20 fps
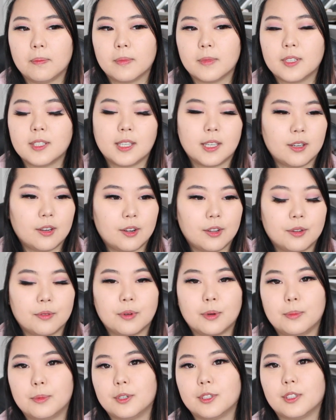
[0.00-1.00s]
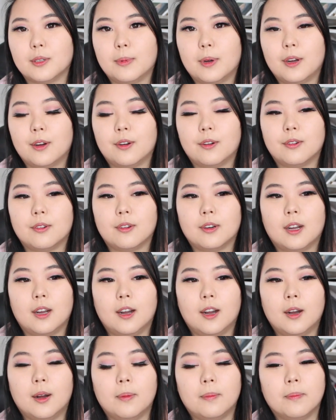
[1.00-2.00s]
Seeing all the rumors about
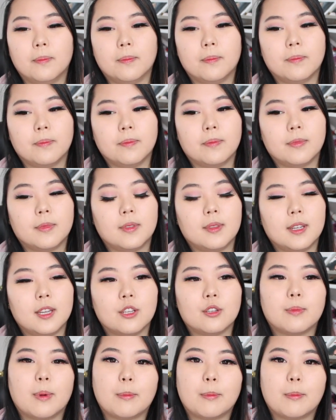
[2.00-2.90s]
each